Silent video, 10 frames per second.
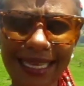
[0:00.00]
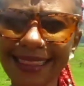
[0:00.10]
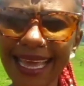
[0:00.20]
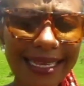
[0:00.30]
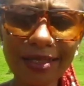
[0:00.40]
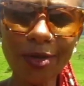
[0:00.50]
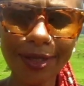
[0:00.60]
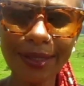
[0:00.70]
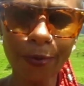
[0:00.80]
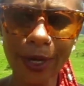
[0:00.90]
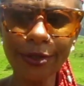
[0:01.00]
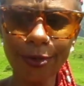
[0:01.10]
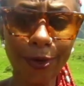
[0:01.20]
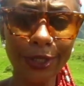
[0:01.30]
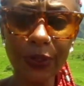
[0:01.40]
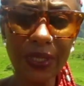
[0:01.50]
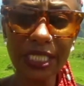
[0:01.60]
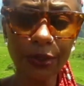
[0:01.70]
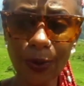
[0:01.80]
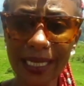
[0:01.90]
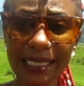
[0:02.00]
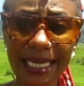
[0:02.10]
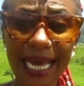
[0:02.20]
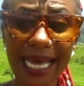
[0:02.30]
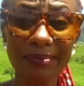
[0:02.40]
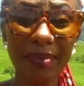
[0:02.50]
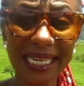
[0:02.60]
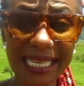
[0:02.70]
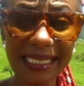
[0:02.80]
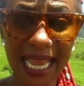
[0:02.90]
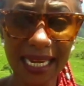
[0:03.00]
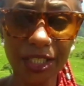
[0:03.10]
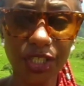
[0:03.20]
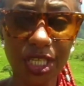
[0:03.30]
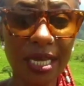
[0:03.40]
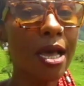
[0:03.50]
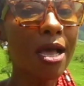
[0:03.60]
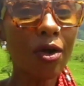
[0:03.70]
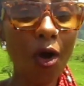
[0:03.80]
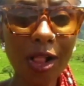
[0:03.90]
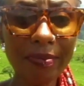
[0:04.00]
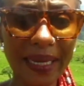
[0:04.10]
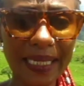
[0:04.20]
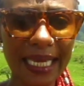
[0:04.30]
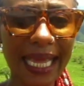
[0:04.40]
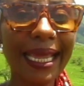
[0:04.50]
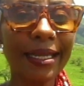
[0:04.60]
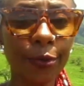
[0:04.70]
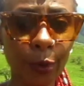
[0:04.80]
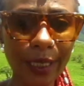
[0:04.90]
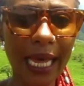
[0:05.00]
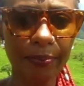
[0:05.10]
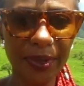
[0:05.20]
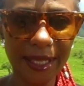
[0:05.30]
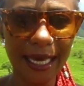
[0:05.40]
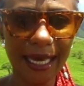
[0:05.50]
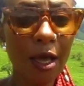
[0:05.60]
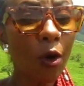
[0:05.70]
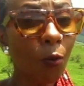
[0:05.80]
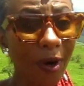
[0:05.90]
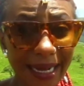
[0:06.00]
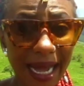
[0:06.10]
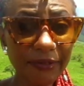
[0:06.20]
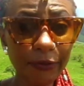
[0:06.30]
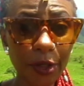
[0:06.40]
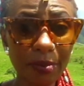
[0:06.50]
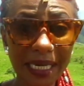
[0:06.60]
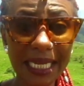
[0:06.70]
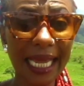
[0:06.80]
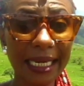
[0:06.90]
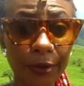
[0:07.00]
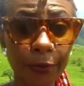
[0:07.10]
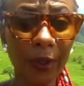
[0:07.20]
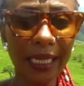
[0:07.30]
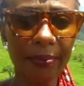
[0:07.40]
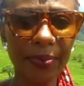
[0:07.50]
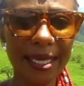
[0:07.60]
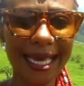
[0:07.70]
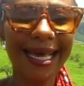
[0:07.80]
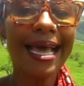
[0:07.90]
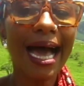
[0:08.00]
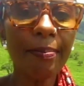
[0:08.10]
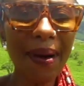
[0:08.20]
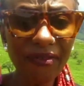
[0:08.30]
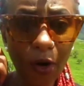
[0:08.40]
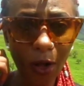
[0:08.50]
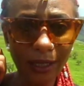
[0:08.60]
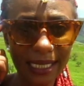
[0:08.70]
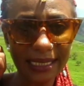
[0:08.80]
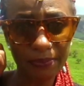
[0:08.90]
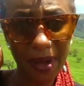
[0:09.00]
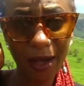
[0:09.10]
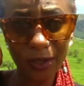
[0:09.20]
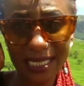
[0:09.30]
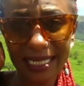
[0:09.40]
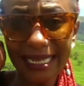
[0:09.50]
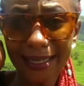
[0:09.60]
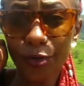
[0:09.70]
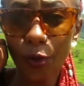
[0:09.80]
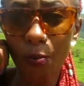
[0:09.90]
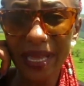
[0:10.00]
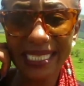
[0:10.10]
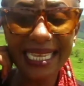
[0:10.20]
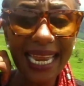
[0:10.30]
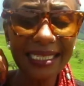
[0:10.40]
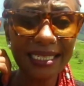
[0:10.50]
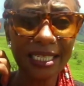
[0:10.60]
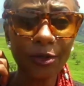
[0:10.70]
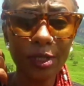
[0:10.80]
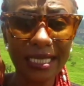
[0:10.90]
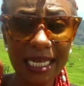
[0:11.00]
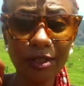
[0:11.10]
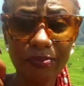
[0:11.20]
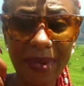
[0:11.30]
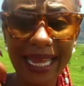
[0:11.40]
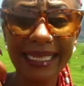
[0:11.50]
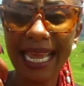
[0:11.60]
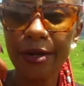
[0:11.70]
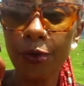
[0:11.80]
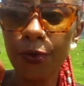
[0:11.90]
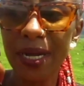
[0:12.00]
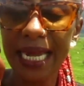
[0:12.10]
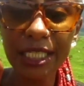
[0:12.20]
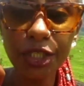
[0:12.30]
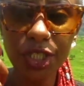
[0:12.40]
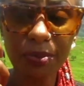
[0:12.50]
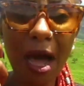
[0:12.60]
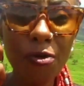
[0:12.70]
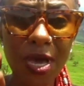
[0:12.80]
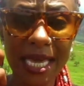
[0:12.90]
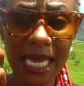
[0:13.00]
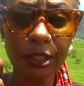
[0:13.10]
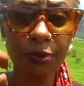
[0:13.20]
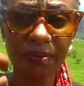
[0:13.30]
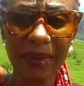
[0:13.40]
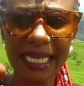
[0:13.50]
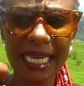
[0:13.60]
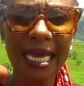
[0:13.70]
That is not the way to go in 2020, guys. Money is energy. Call money and it will appear. Work hard for your money and it will appear. Above all, it's about your mentality, your state of mind, and your relationship, how you engage with money.